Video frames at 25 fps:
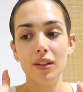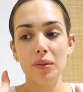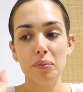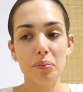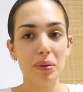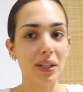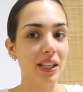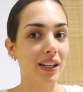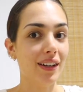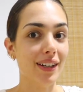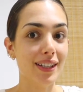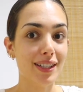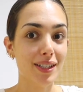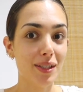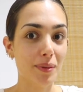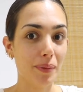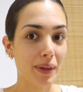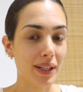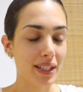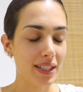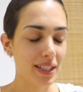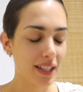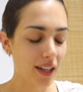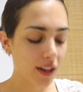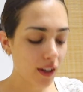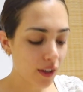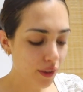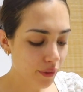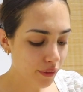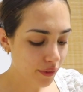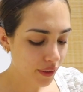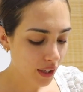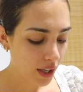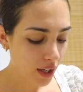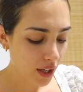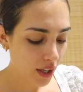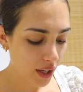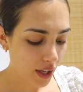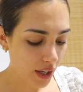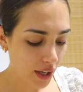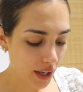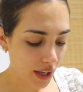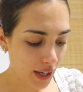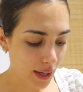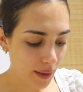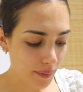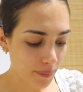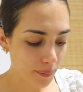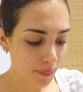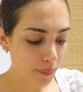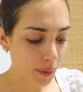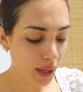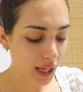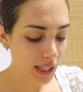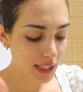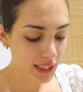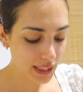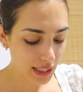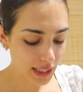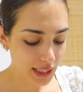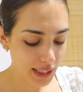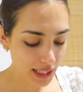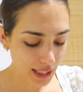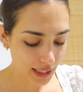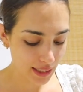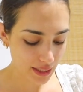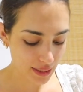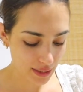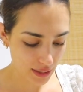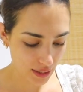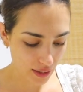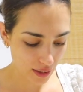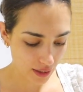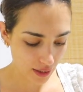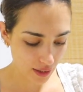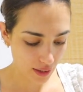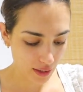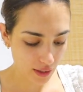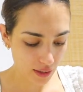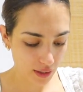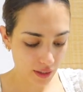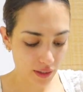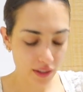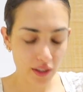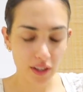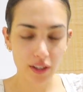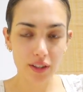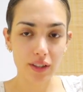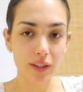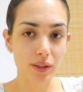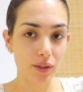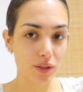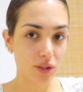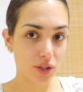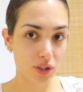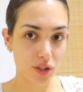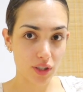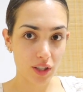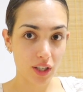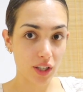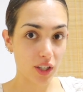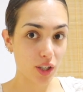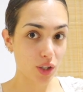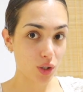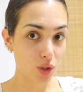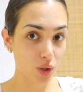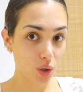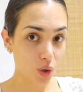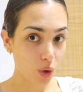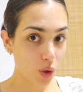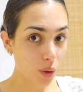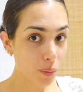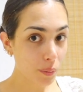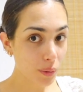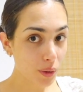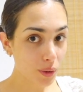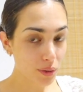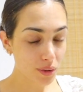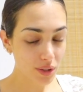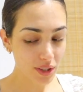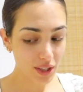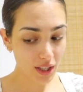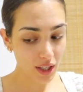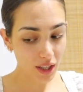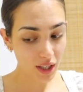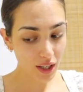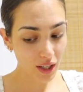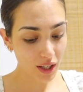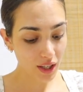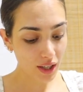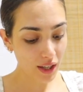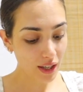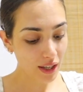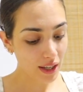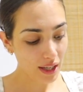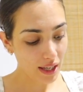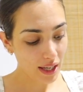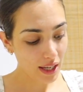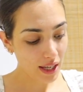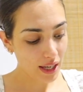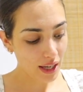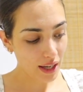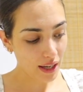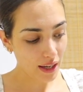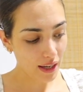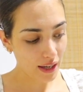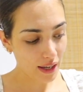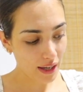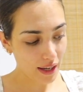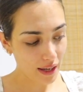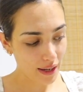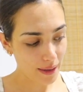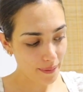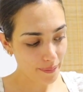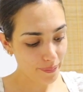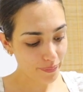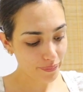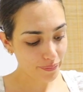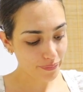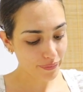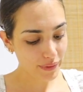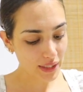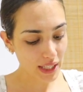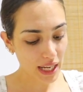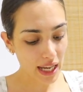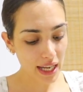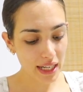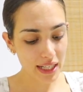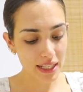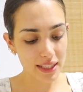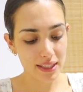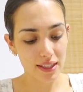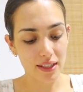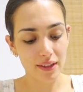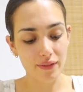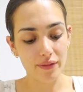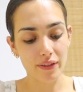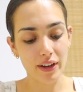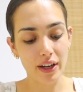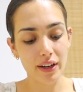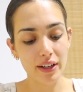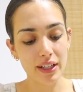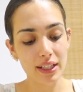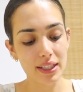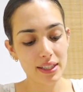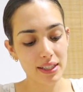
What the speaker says: be nice to myself. But I did get a skirt that was just like a normal skirt, and it's a very